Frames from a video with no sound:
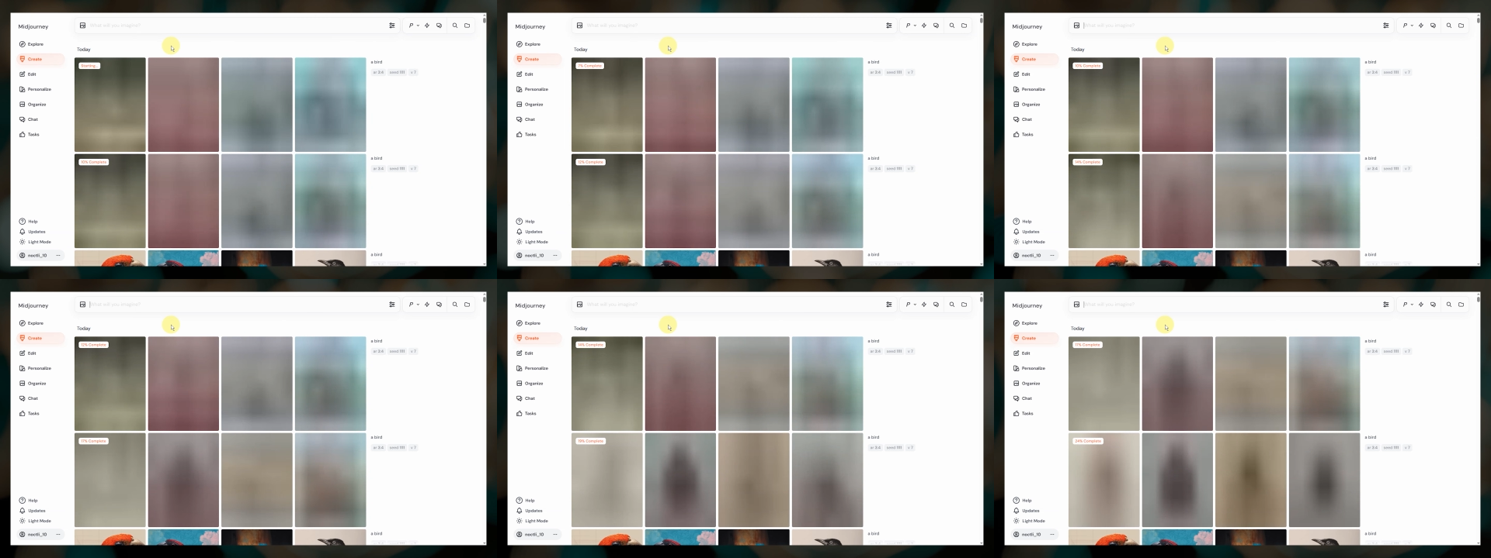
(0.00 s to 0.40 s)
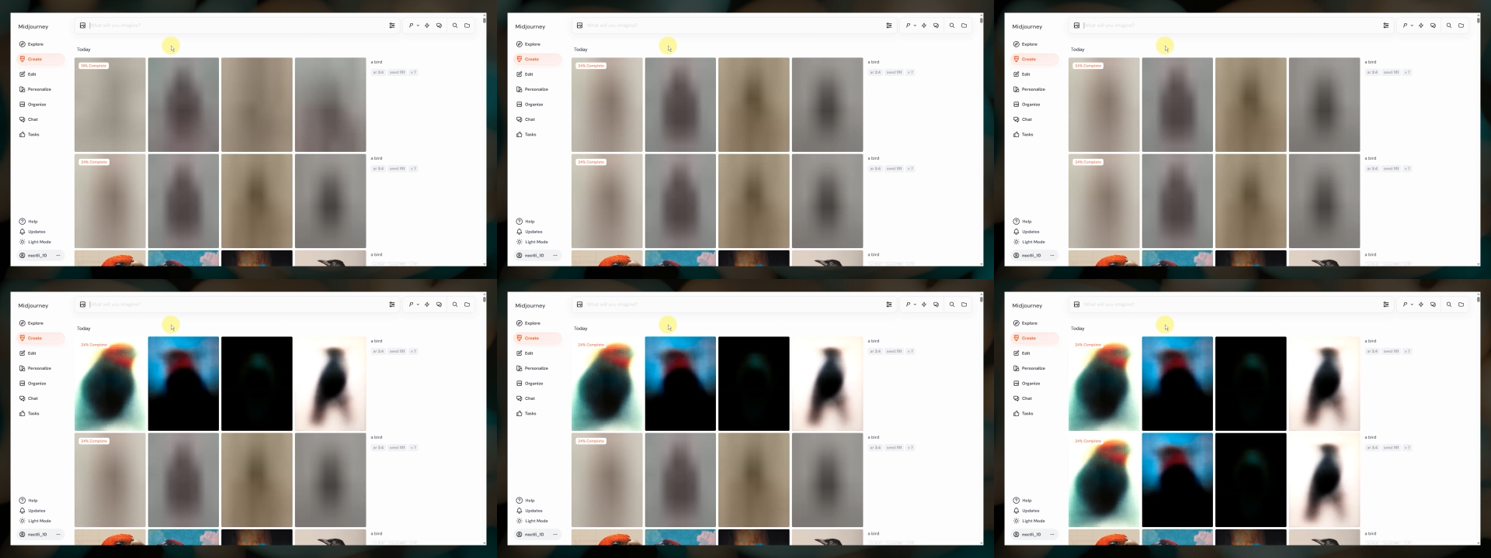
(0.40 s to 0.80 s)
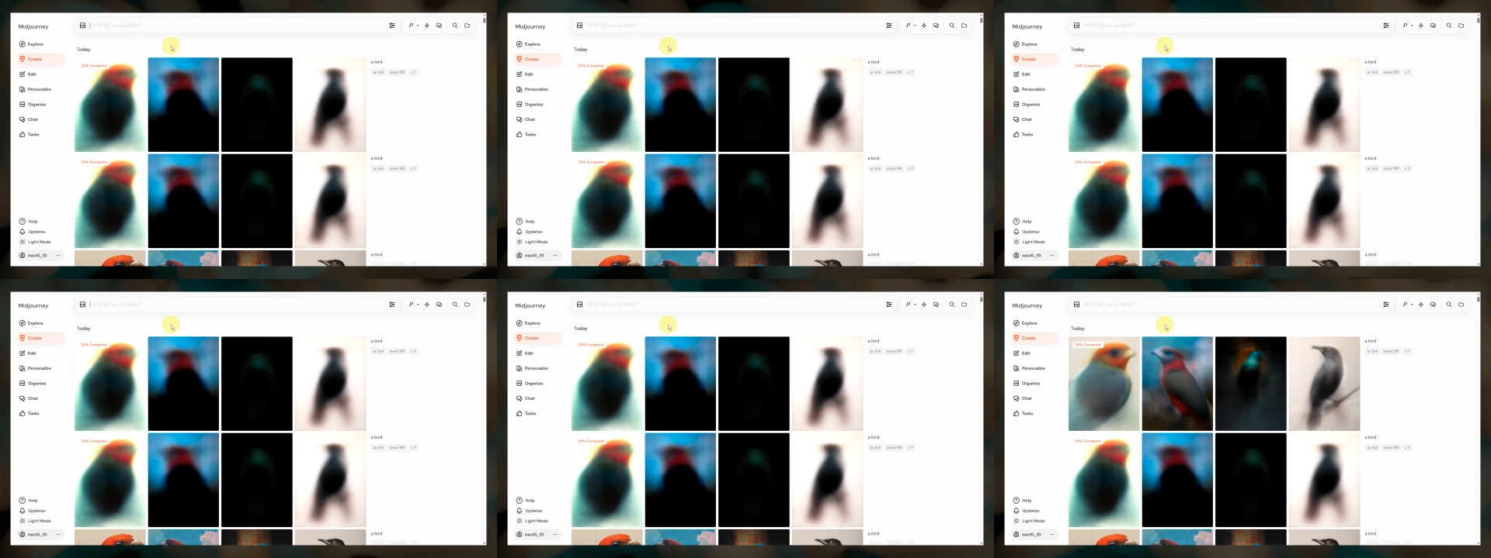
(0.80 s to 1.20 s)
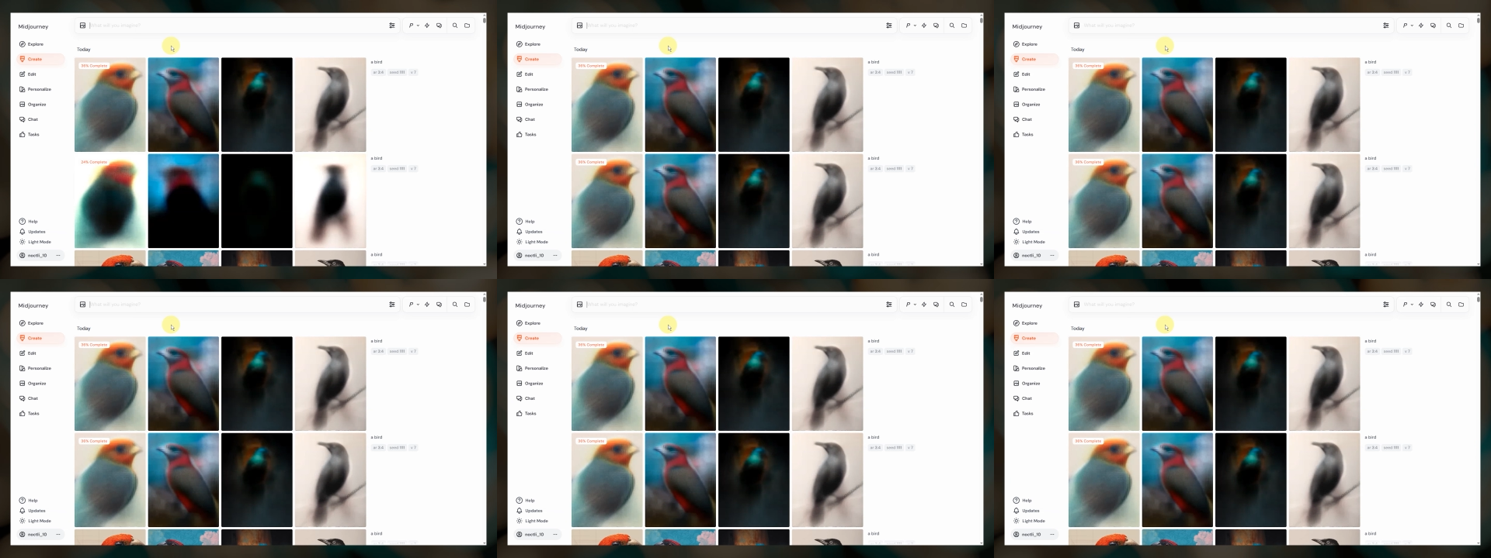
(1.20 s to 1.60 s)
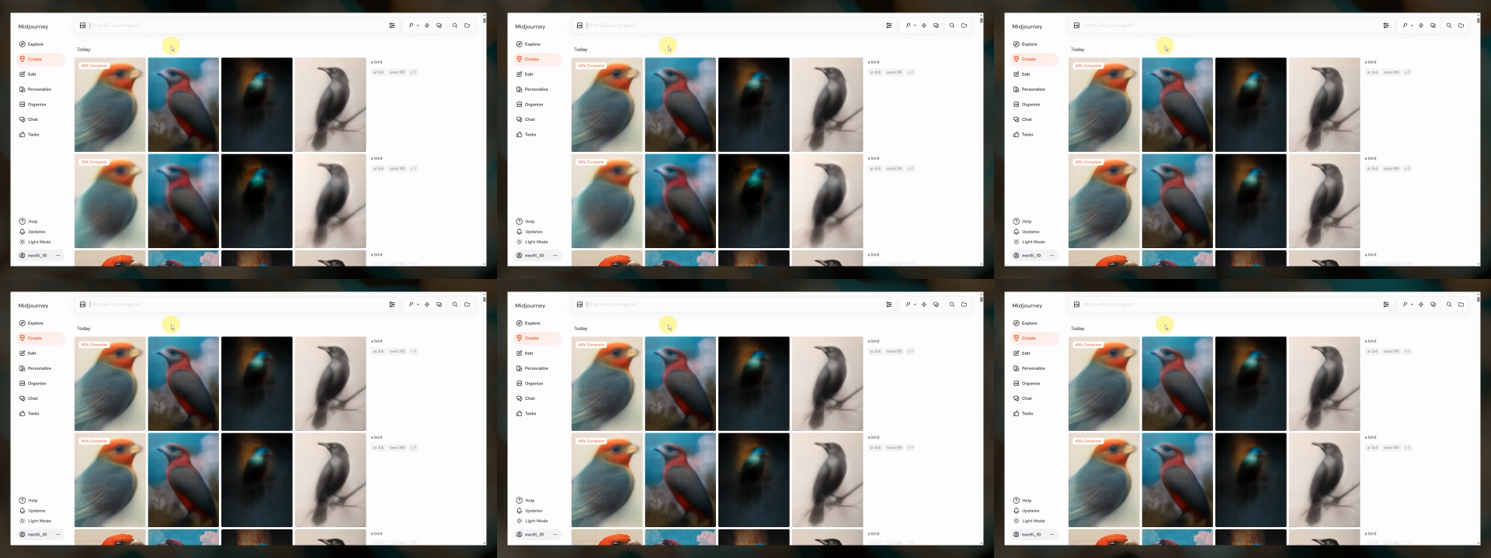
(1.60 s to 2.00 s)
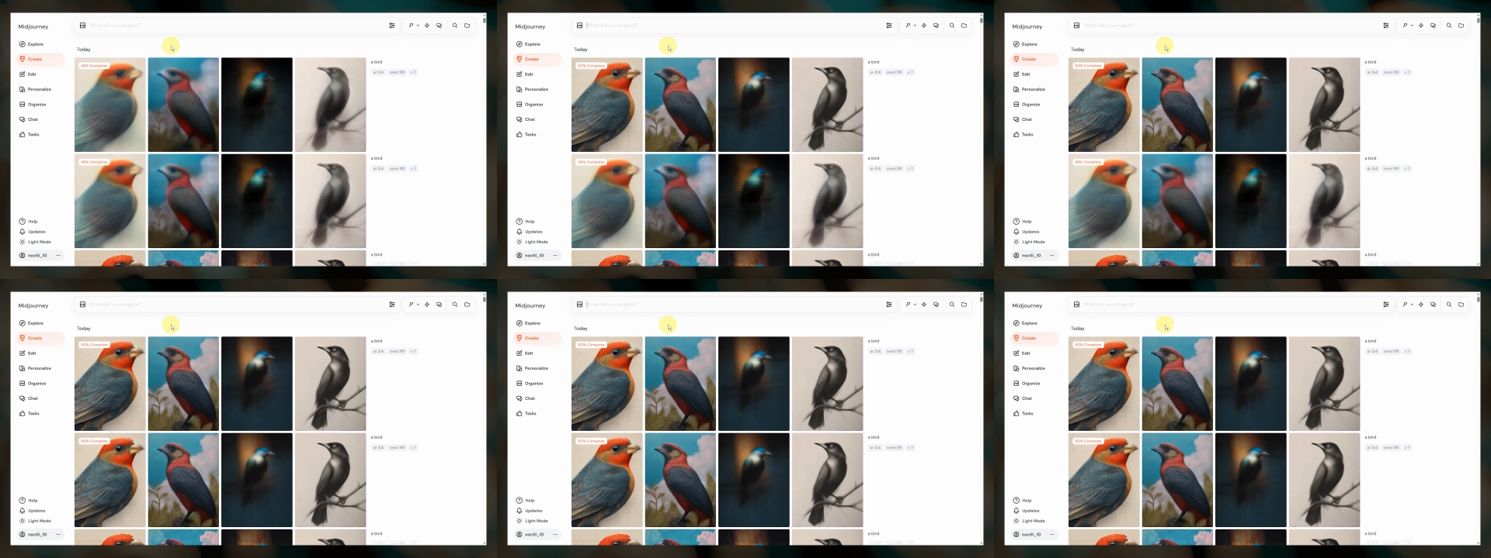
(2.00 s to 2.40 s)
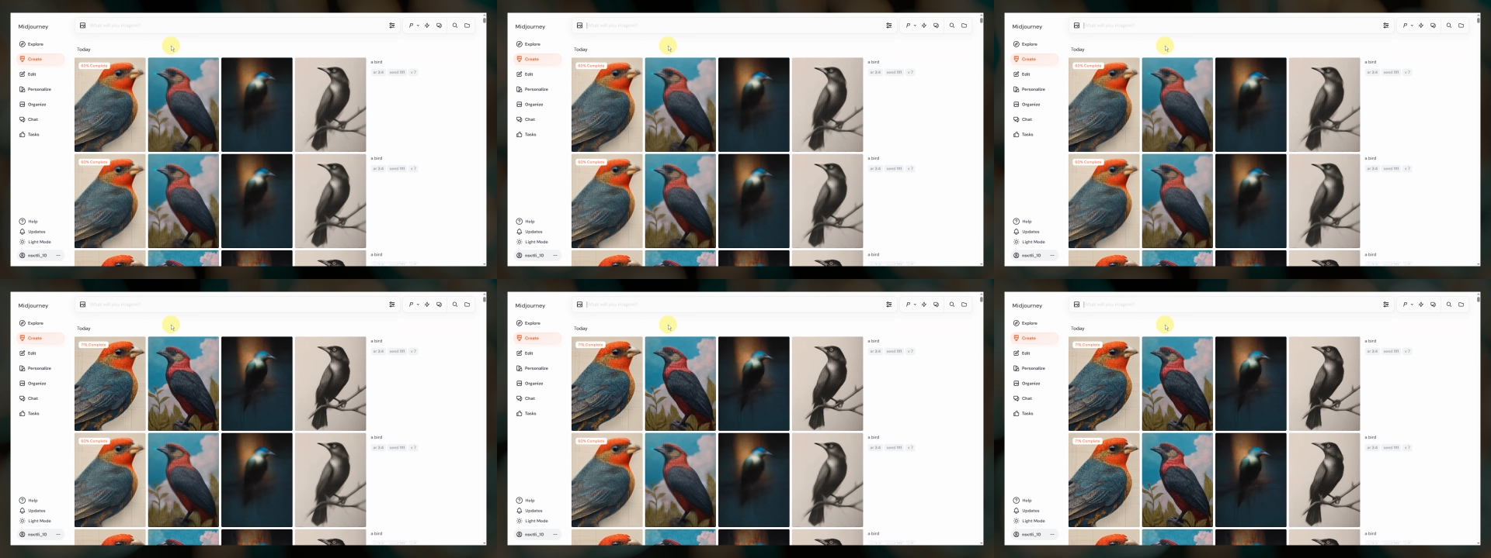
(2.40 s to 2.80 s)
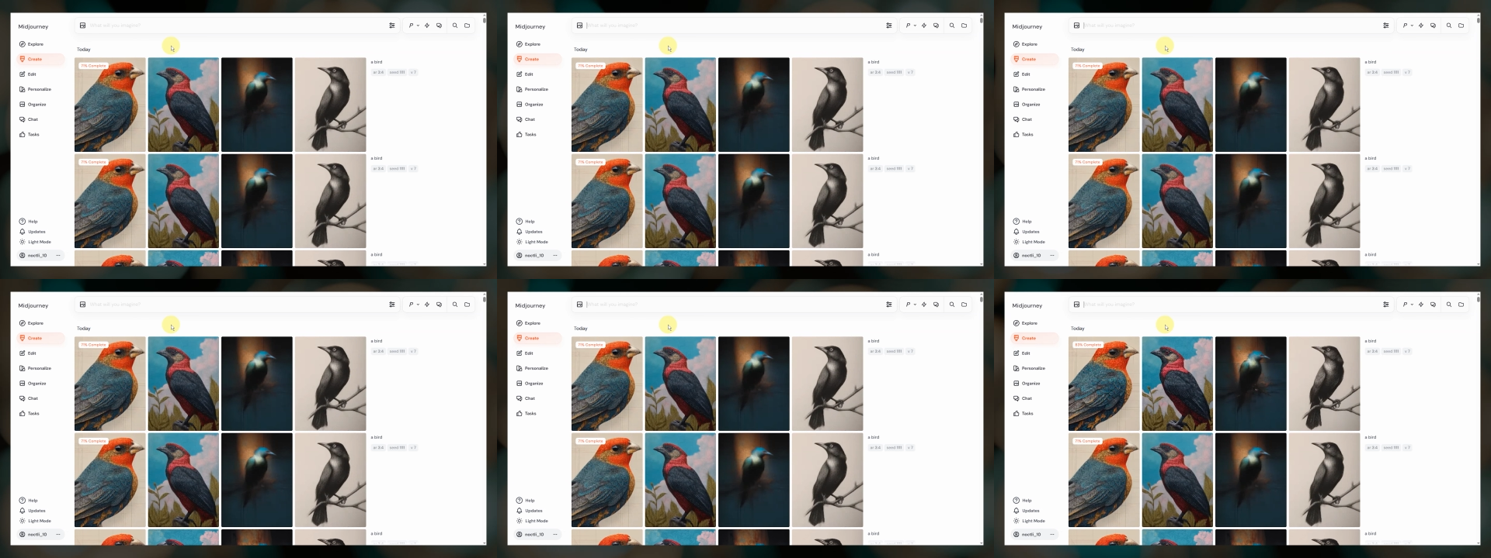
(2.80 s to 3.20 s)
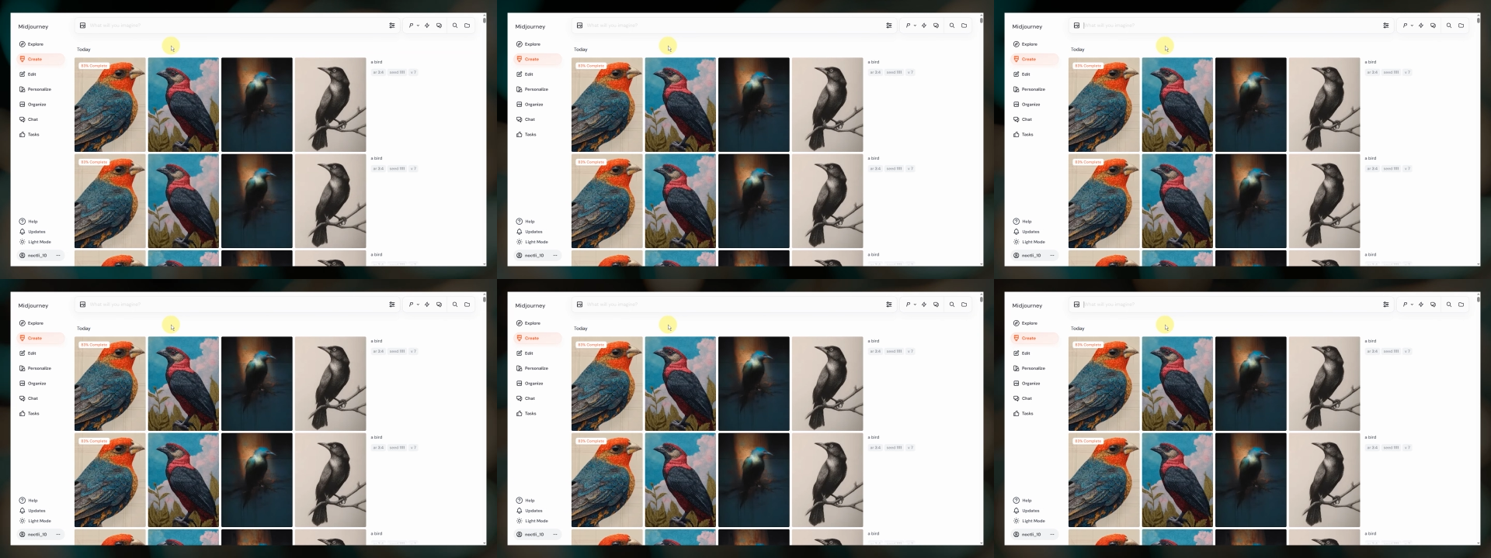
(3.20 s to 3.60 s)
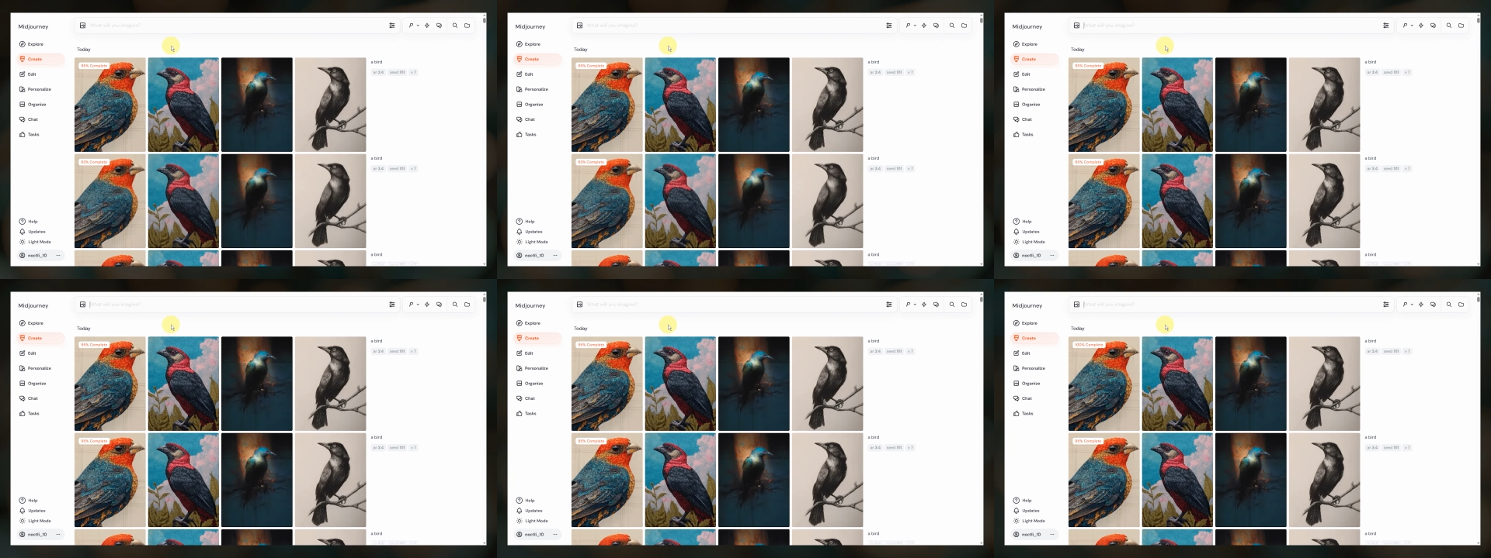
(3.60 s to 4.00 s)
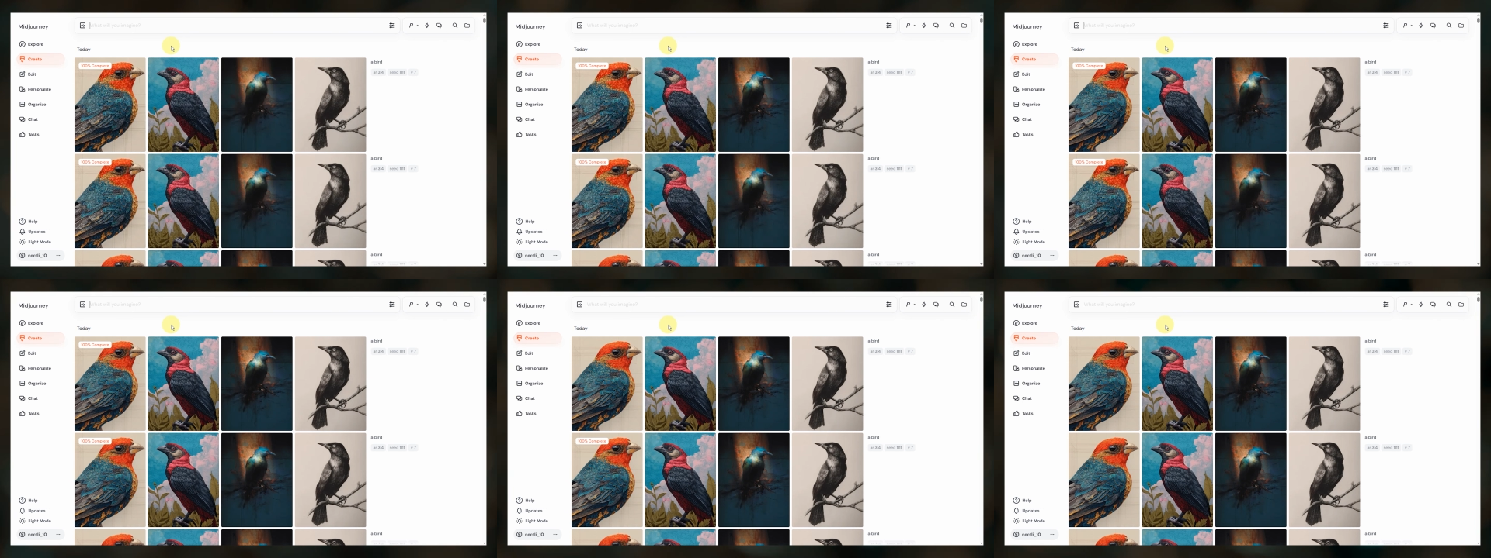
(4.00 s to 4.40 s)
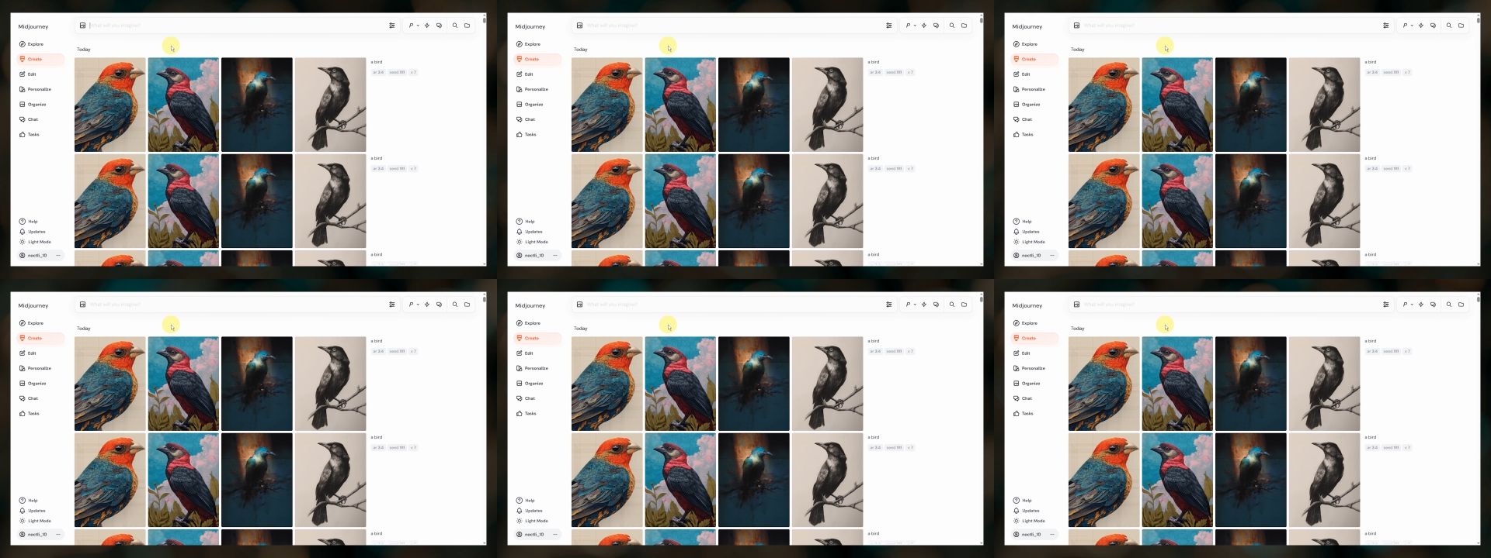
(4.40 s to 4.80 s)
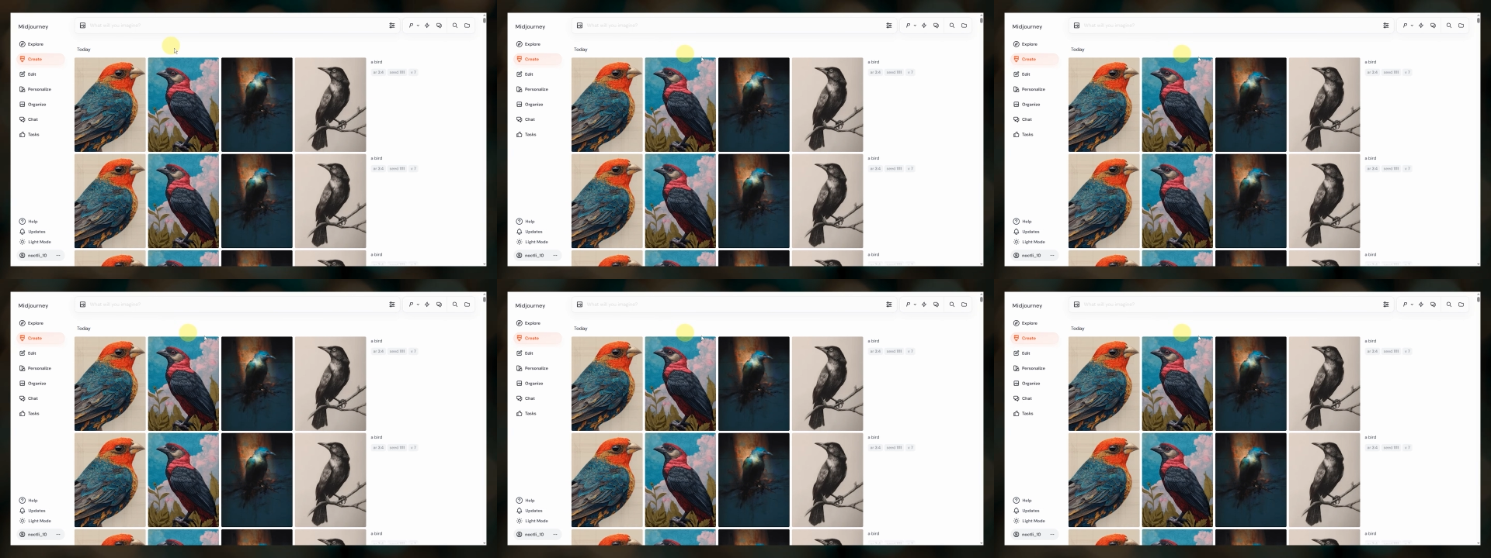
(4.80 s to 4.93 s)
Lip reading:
No face is visible, so there are no lips to read.